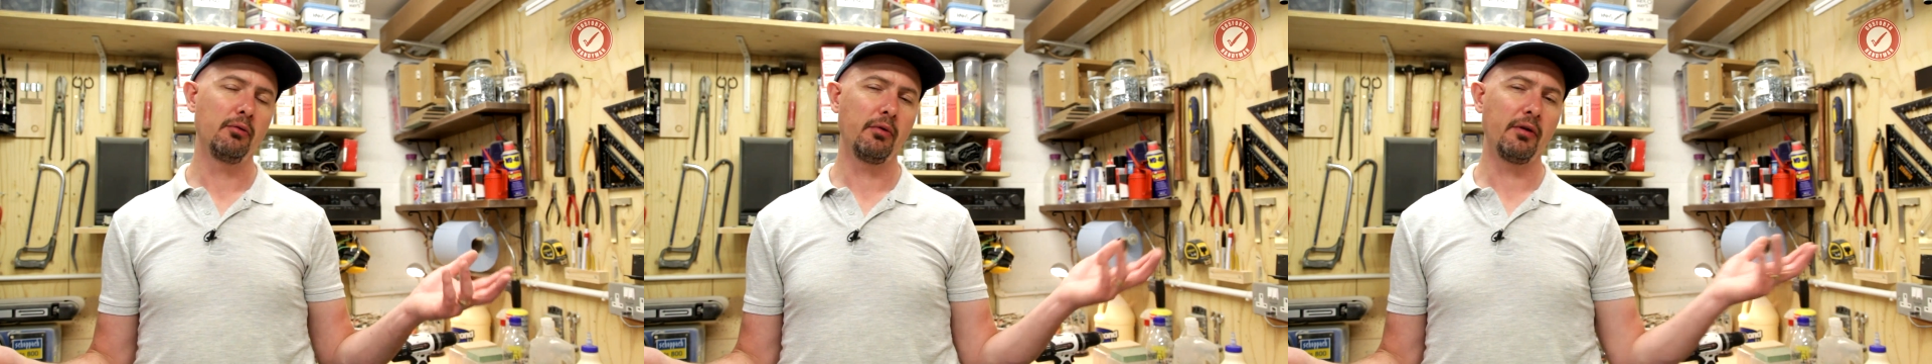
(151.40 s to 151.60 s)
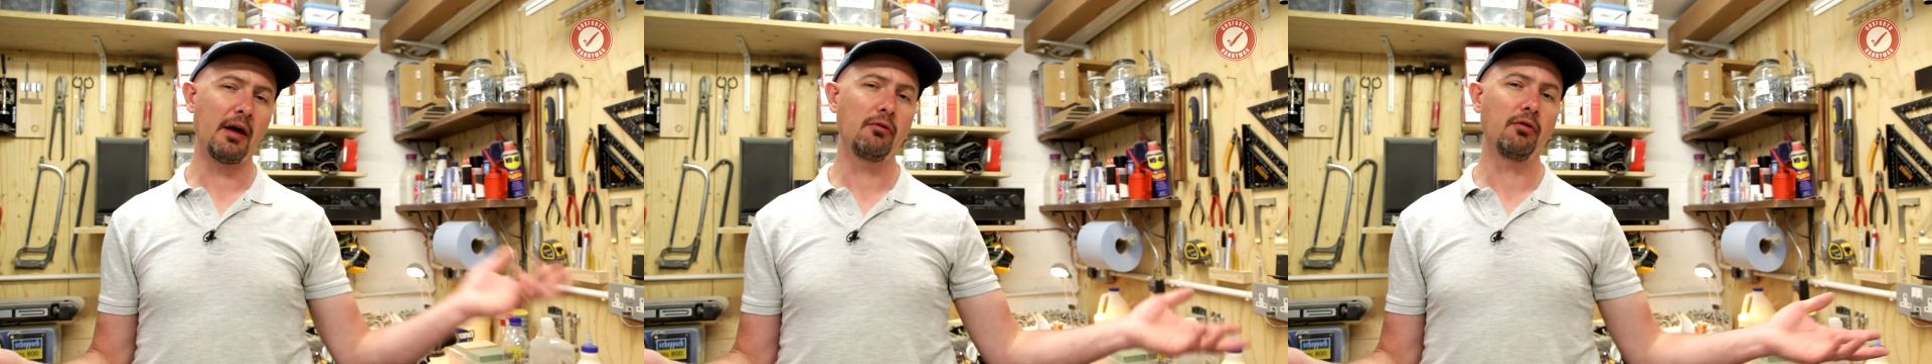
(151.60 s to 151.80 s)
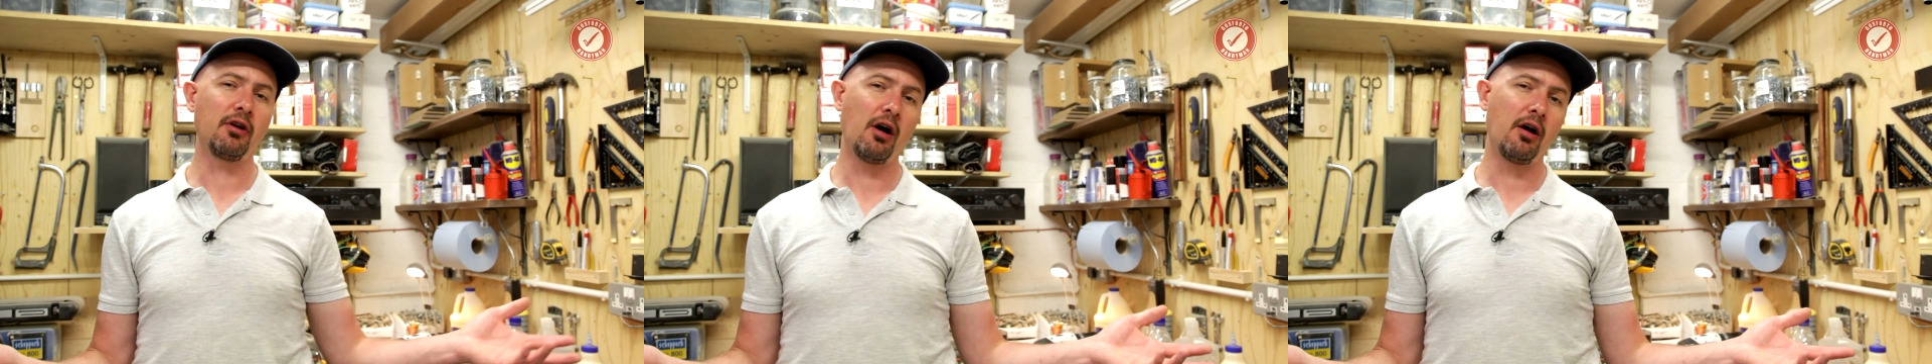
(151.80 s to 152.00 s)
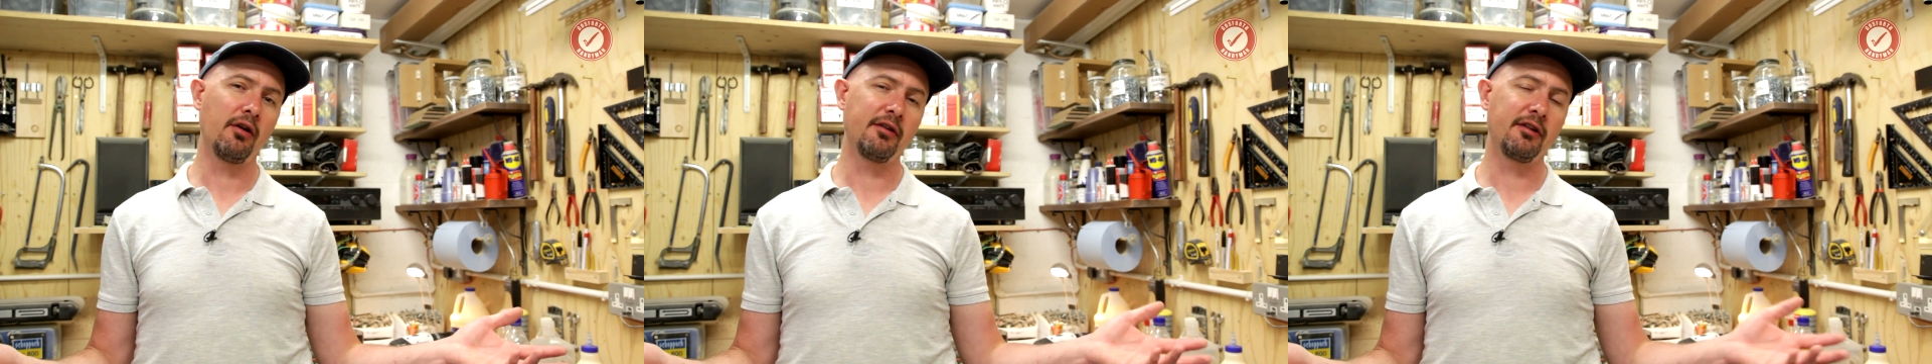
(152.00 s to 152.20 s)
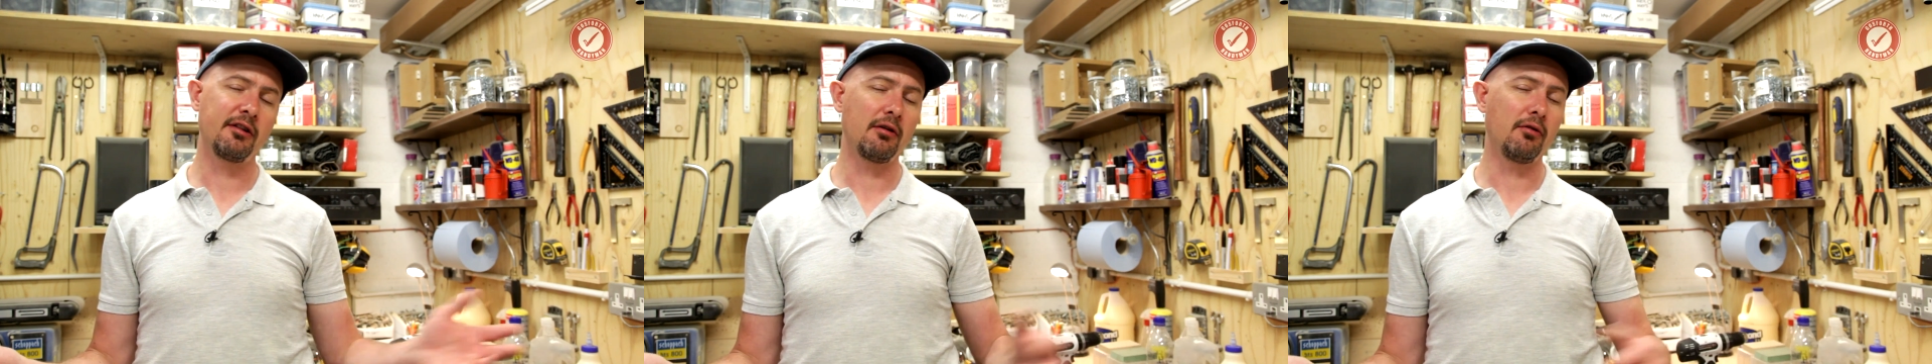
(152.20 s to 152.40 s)
without
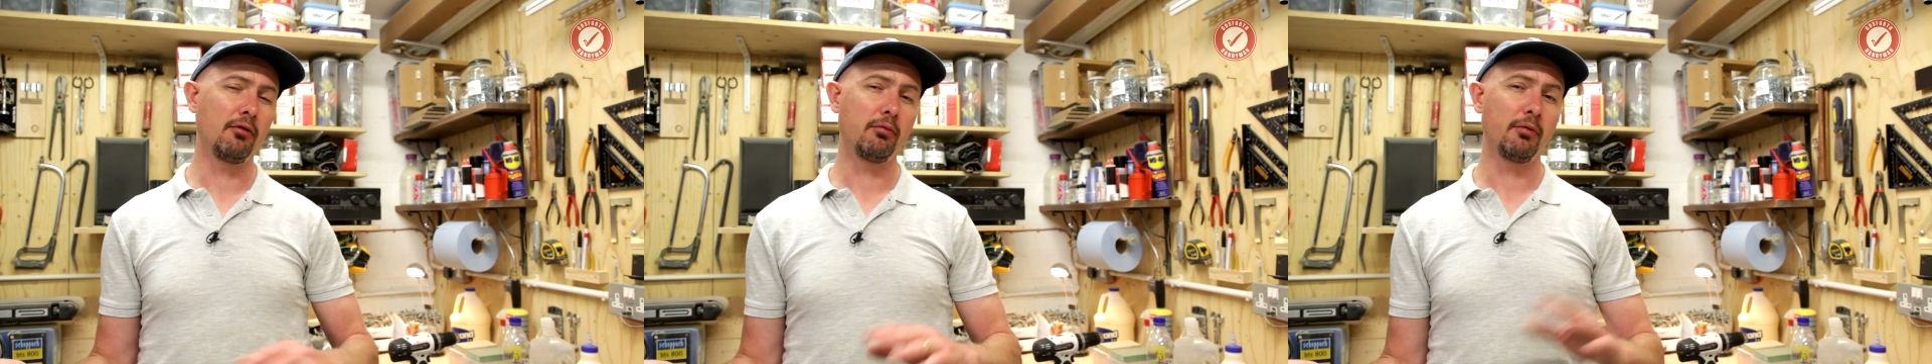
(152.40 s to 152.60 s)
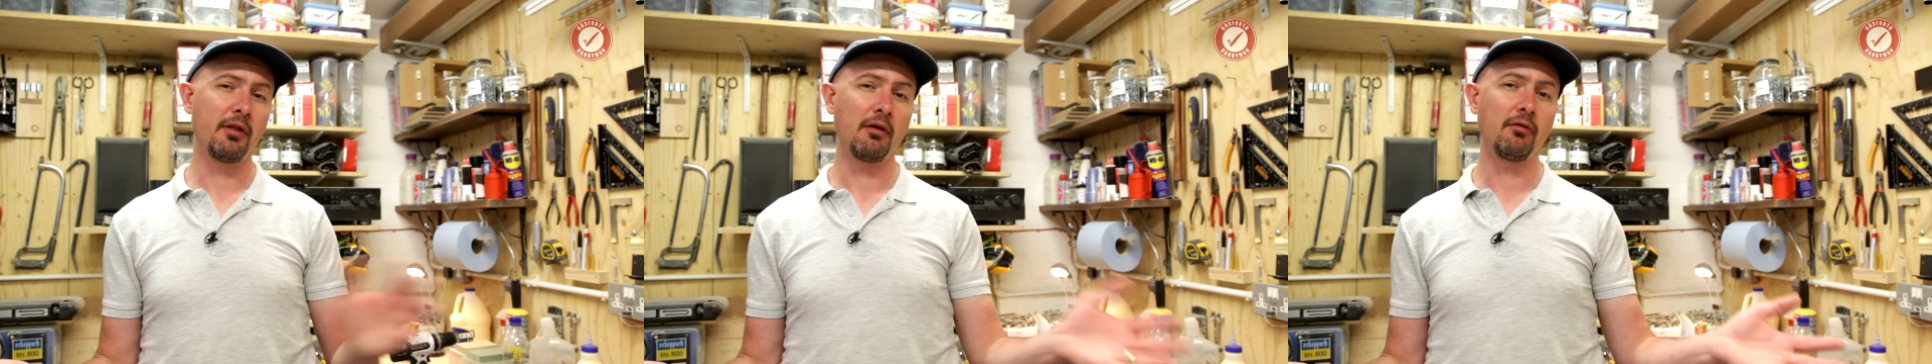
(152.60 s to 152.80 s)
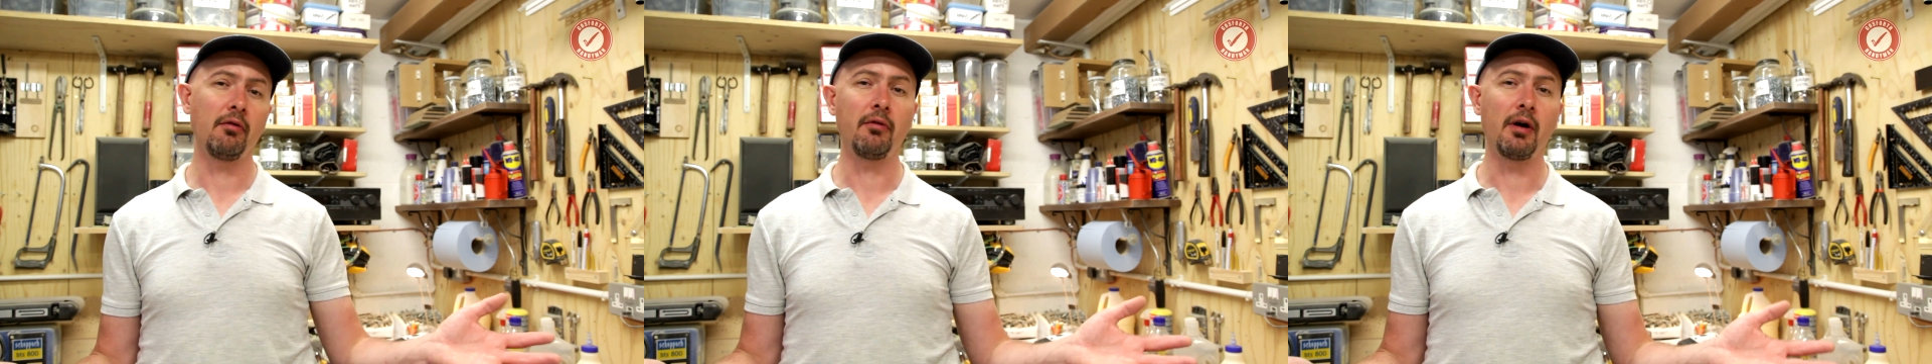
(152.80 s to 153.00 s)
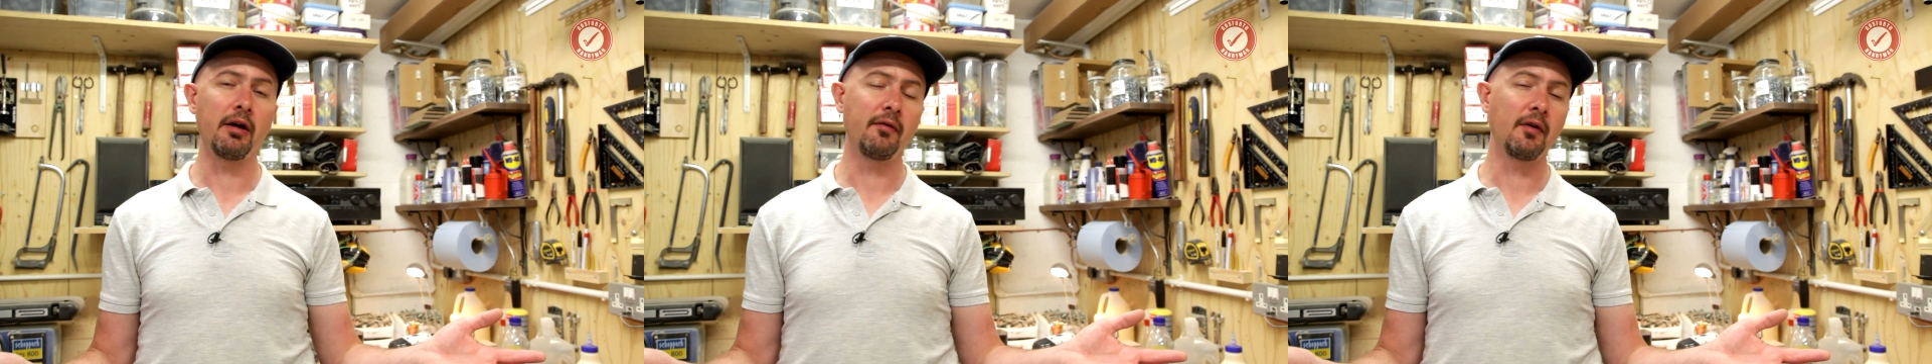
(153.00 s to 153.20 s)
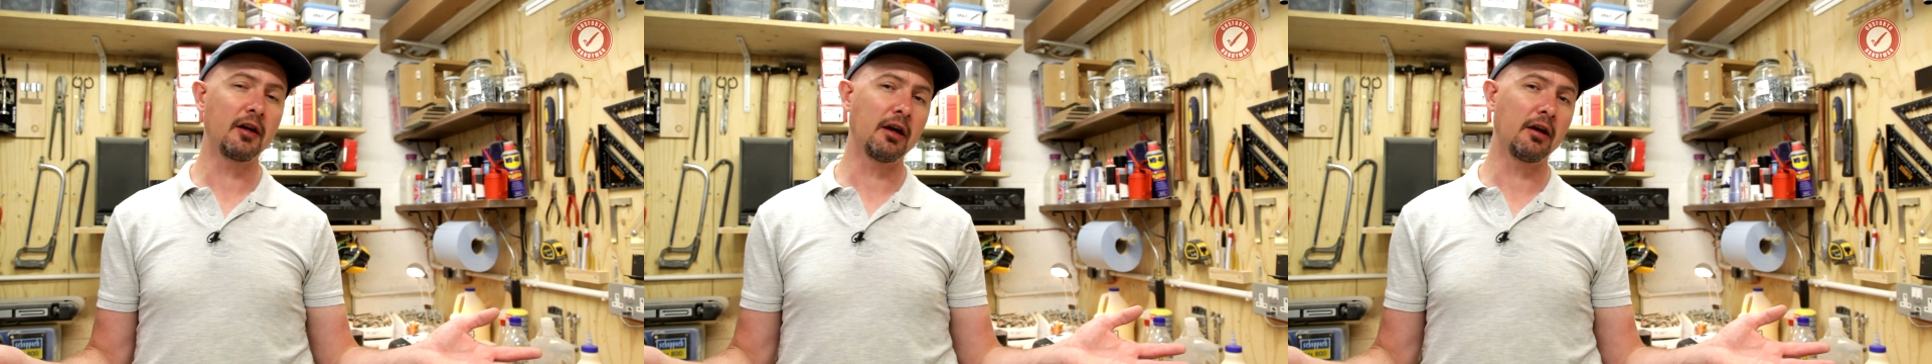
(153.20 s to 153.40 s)
guards or without a
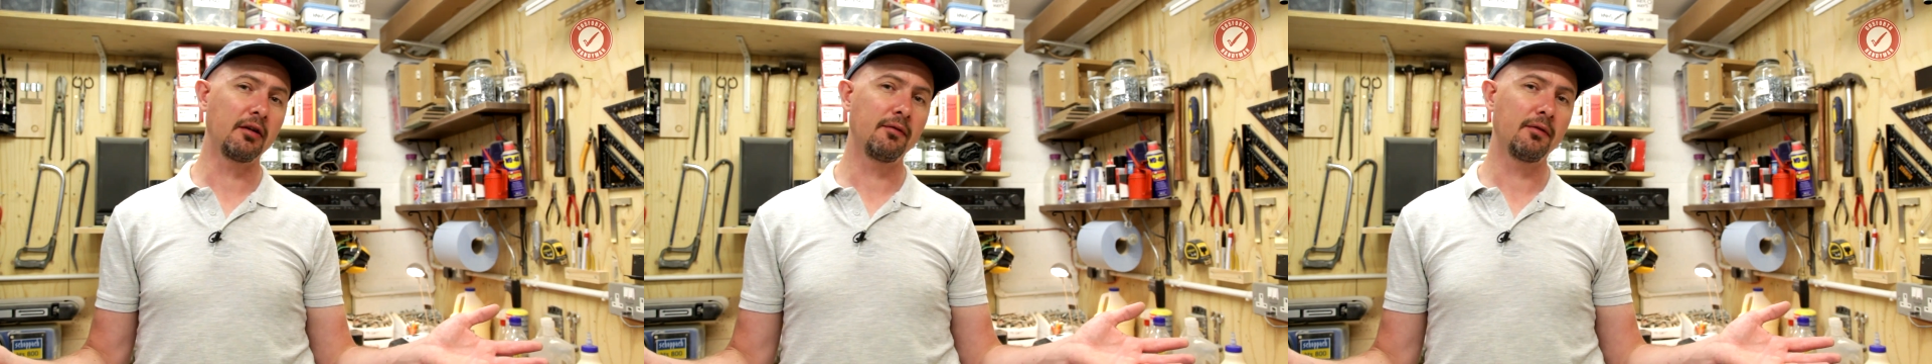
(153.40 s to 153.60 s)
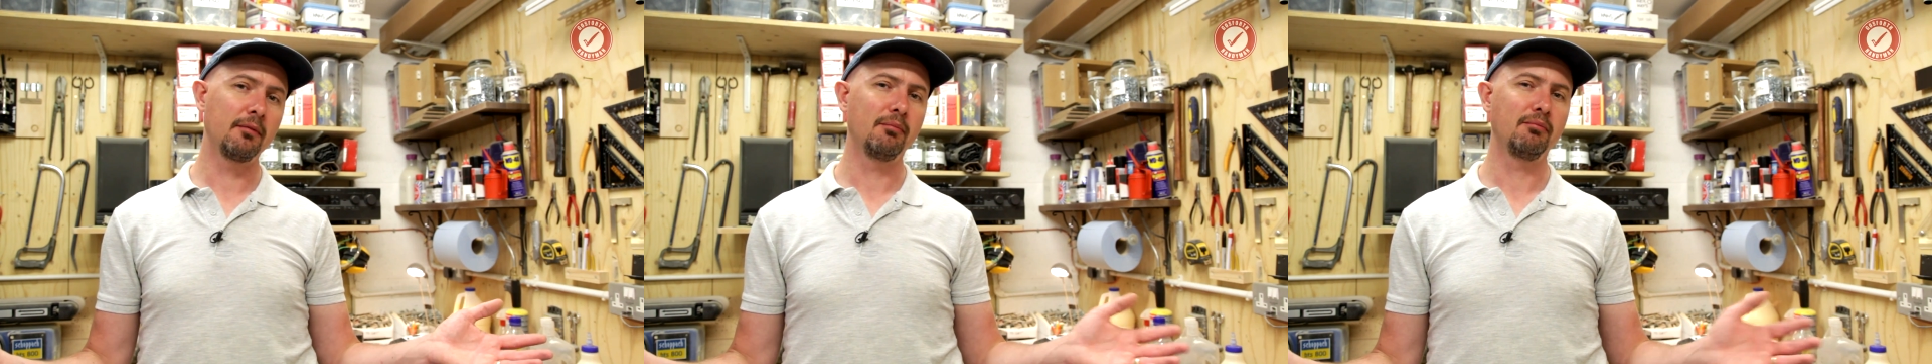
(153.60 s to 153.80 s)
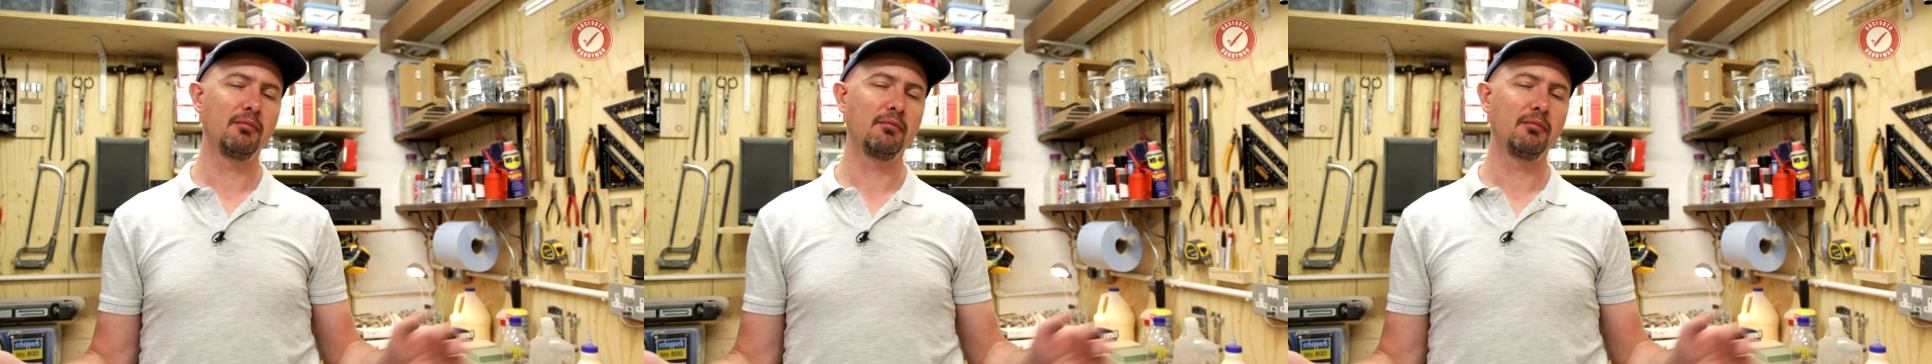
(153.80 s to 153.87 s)
riving knife.